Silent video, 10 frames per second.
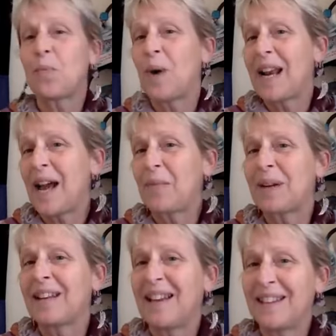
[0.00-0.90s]
what I
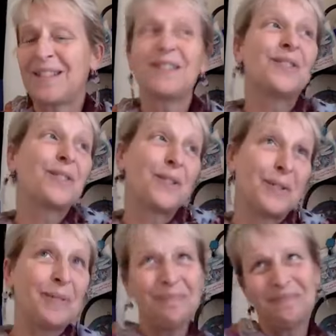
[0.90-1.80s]
would like you to
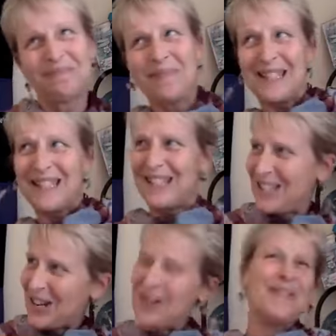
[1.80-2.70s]
do, Miss
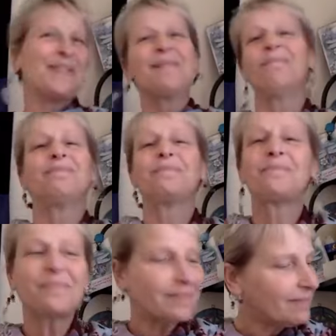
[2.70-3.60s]
Joan,
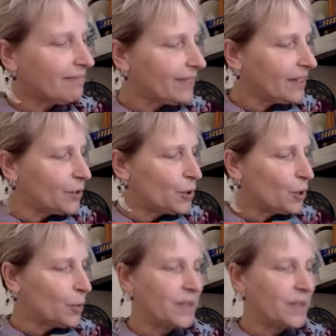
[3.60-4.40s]
so